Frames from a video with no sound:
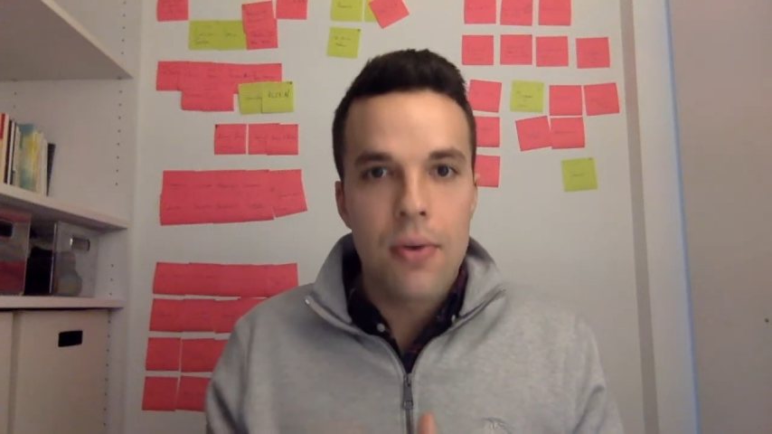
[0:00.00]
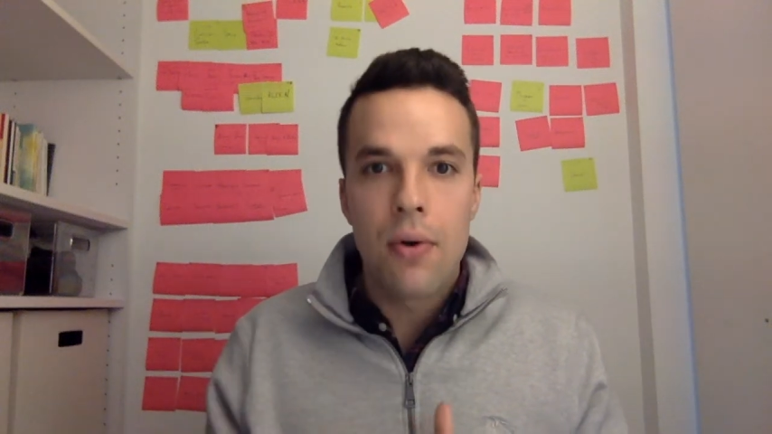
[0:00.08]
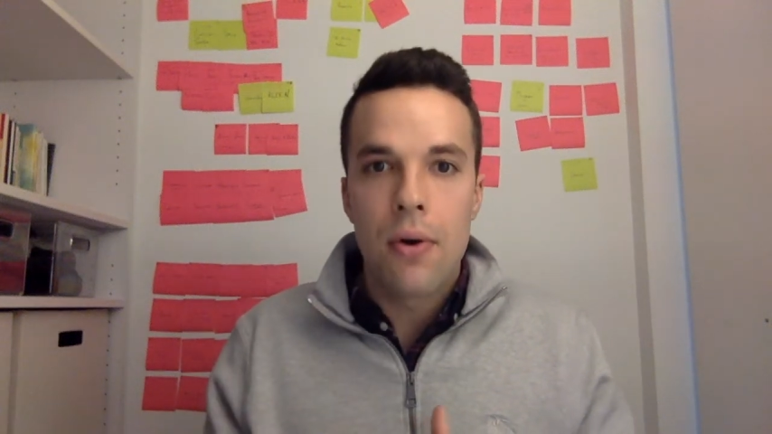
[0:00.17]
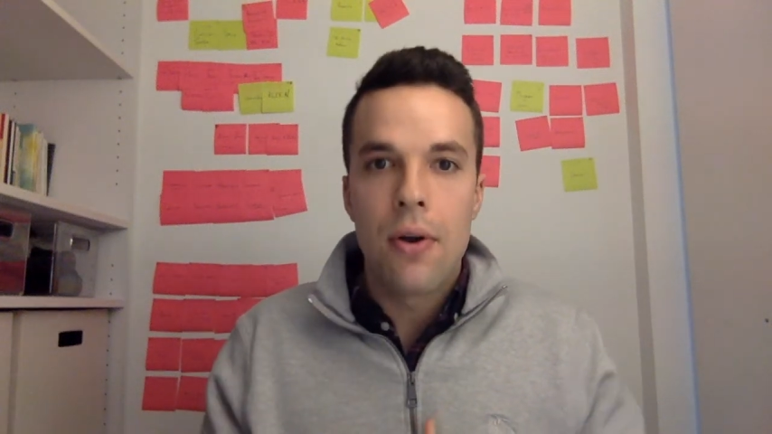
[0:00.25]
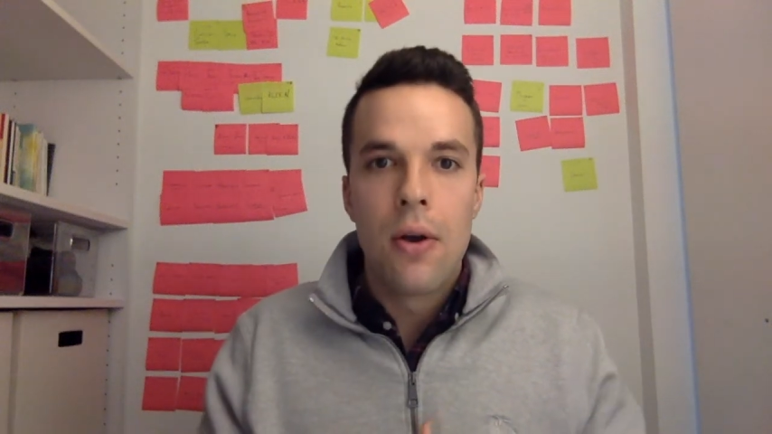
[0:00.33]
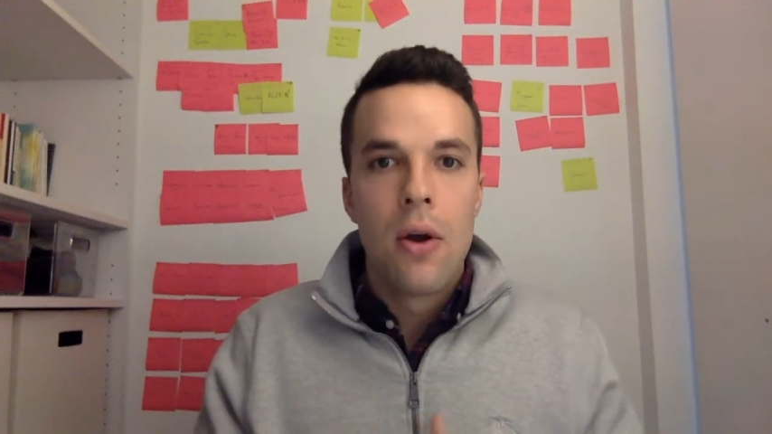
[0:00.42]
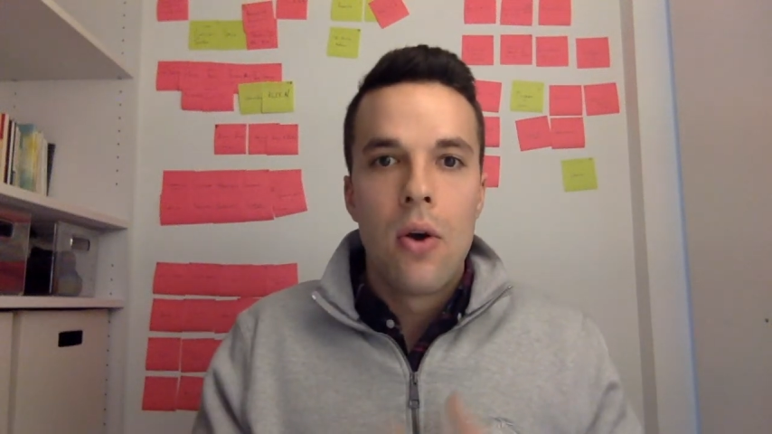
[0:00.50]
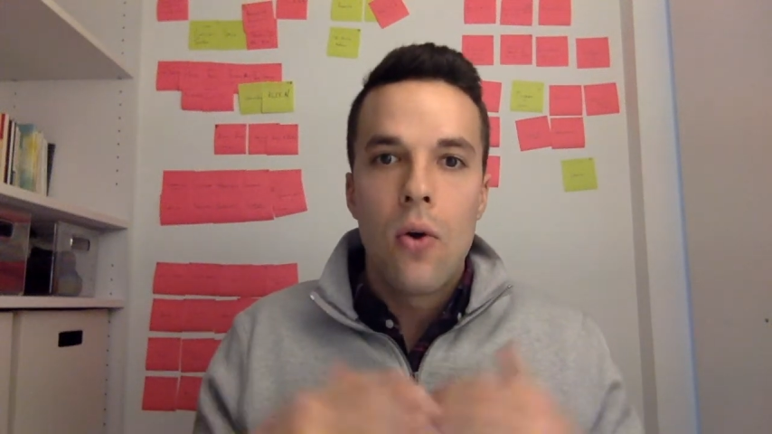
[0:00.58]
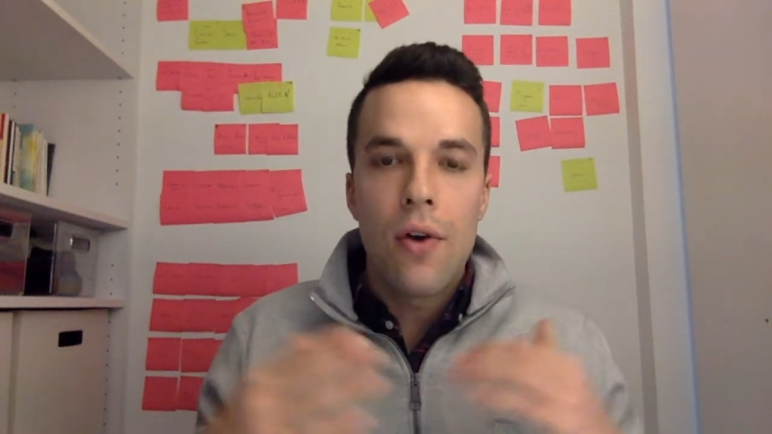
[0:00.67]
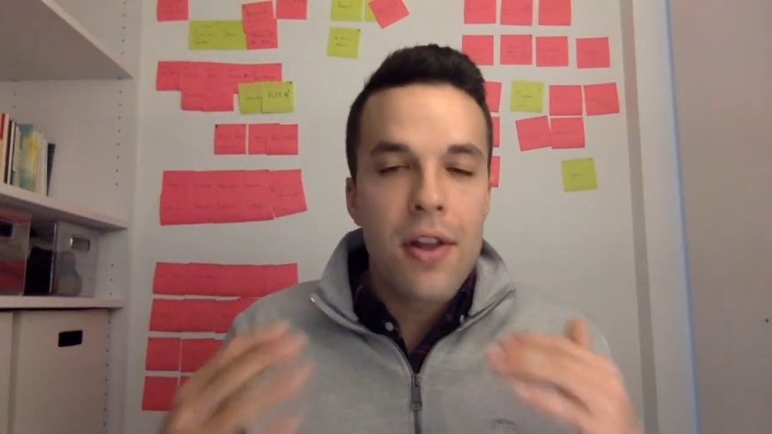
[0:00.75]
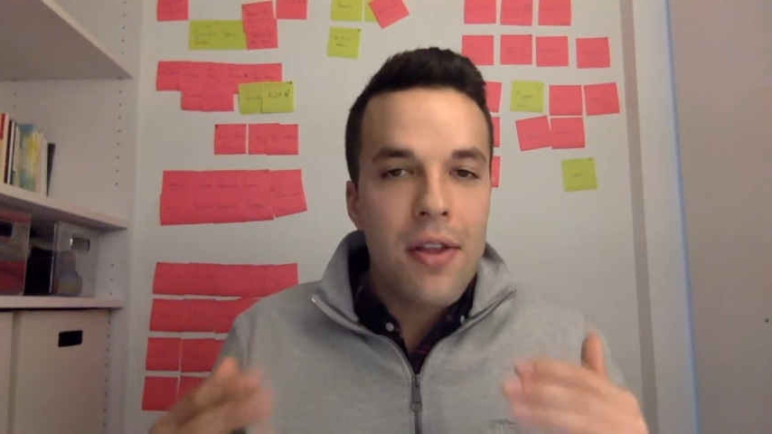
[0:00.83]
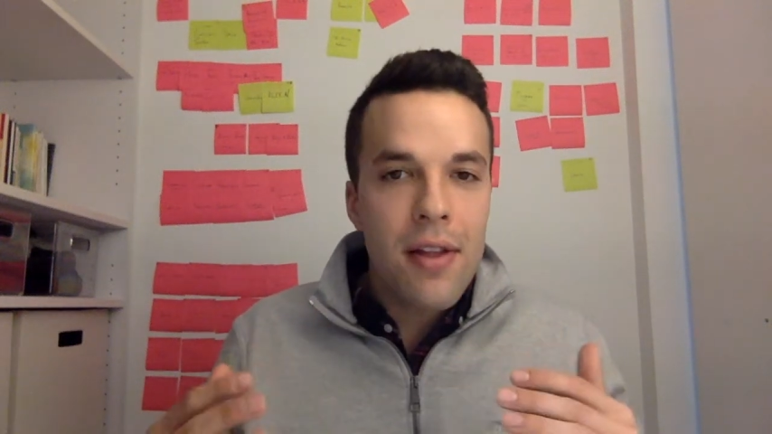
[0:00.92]
or
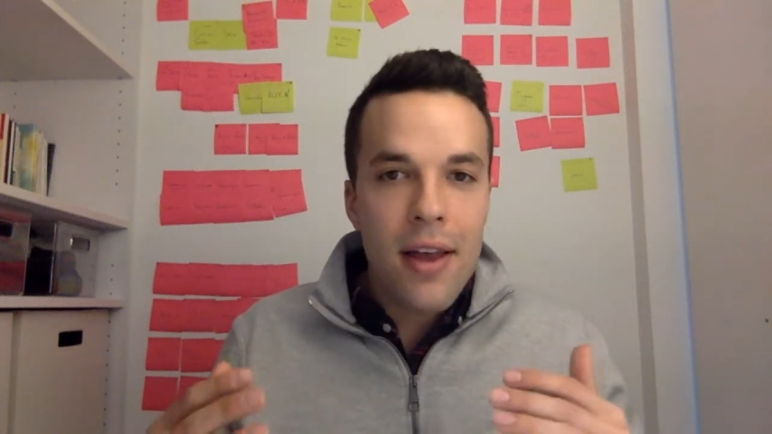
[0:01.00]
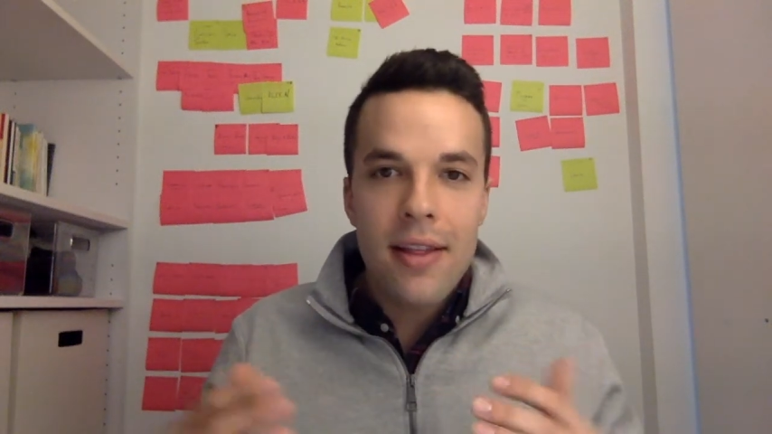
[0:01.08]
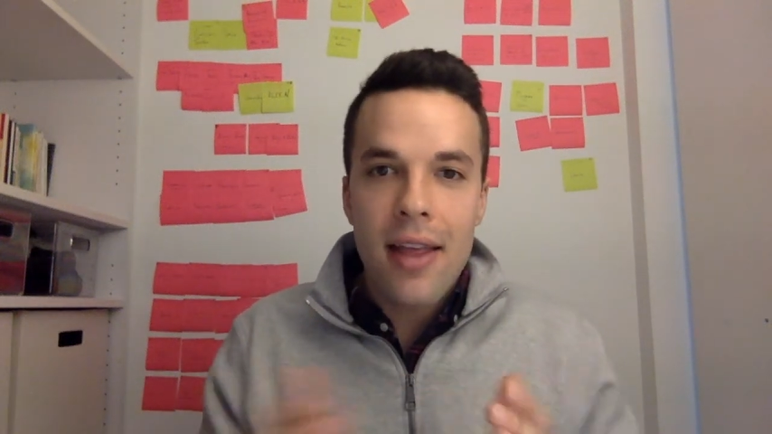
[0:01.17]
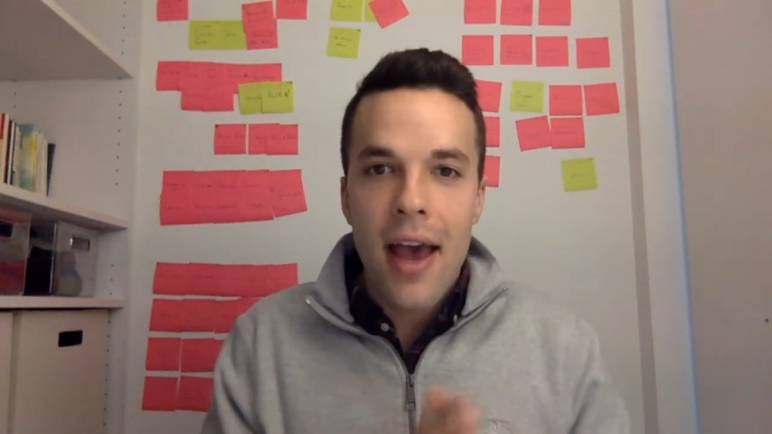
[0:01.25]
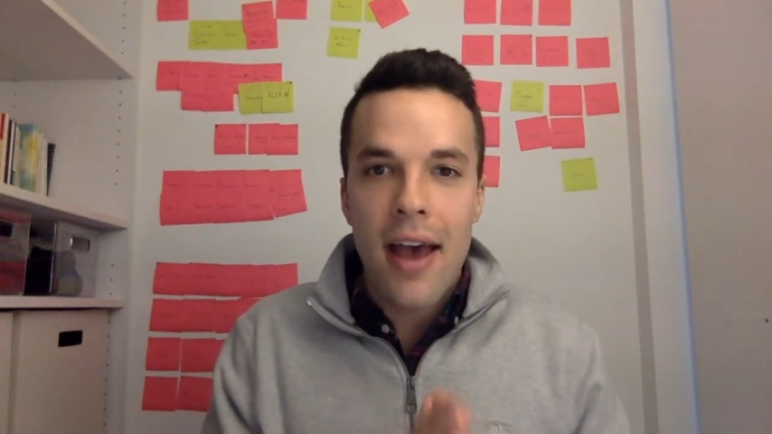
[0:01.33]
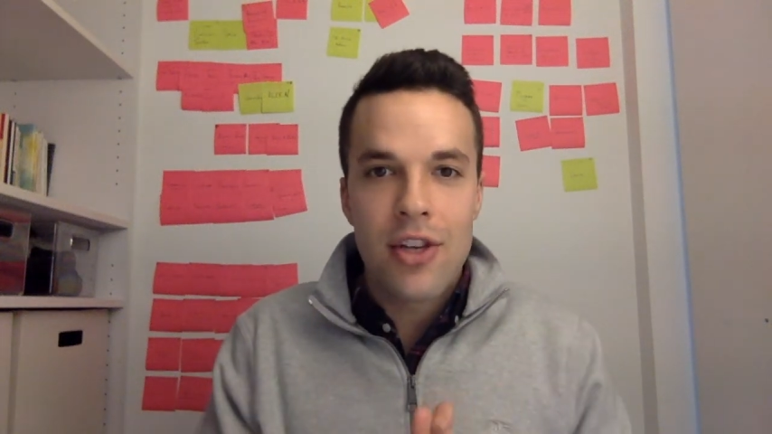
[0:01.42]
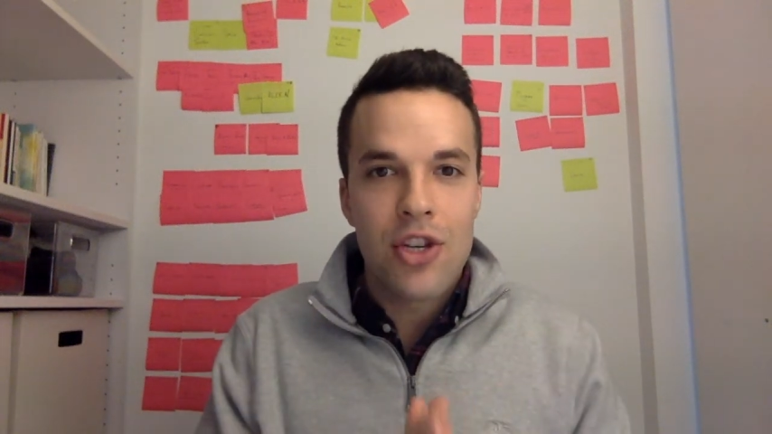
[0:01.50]
anything like that.